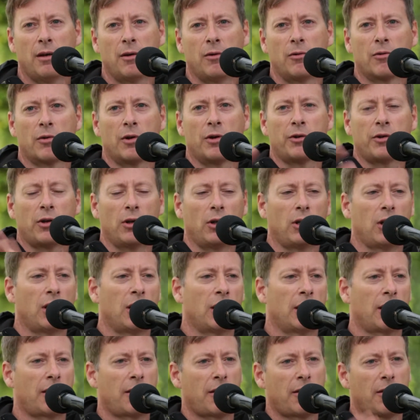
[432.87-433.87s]

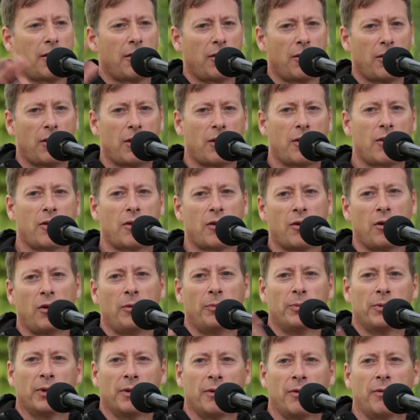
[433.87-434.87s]
grotto-like
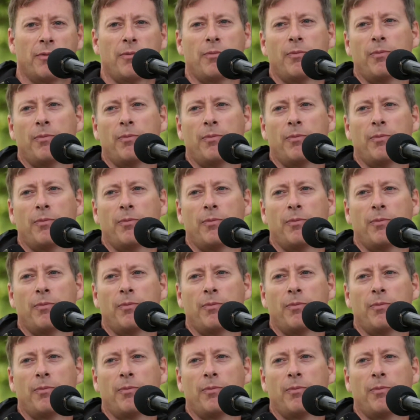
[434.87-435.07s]
sculpted